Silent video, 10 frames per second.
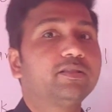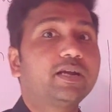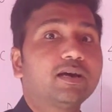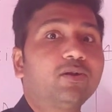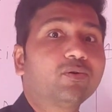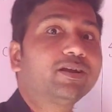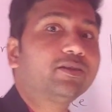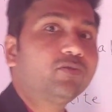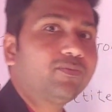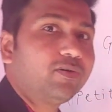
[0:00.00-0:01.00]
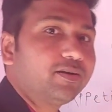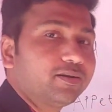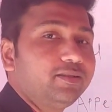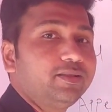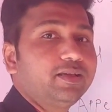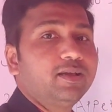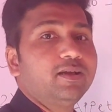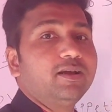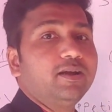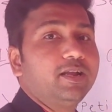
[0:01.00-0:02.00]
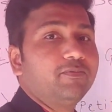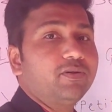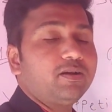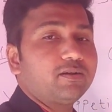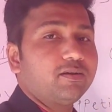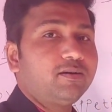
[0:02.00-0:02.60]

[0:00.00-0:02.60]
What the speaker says: that allocate your fund in the different